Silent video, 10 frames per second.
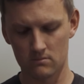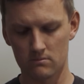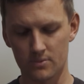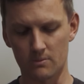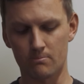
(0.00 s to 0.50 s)

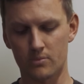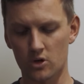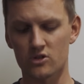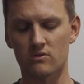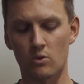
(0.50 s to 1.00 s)
But
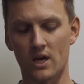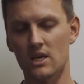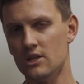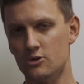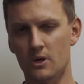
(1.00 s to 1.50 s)
because of the way the
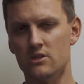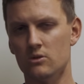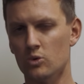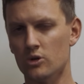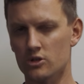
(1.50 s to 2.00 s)
head
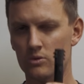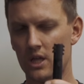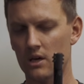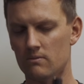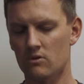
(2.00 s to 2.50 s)
spacing works with
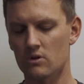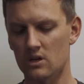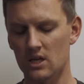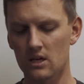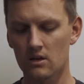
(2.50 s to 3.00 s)
that
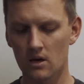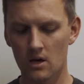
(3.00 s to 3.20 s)
threaded head,